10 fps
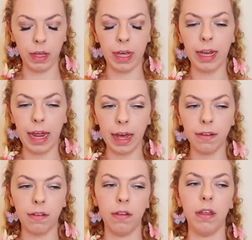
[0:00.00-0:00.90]

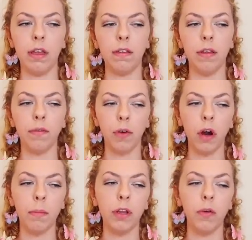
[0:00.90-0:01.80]
connect to this
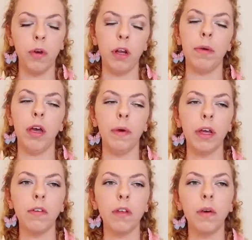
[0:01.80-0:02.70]
environment that you're going to be going
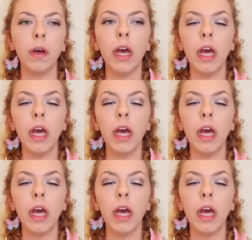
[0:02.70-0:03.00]
into.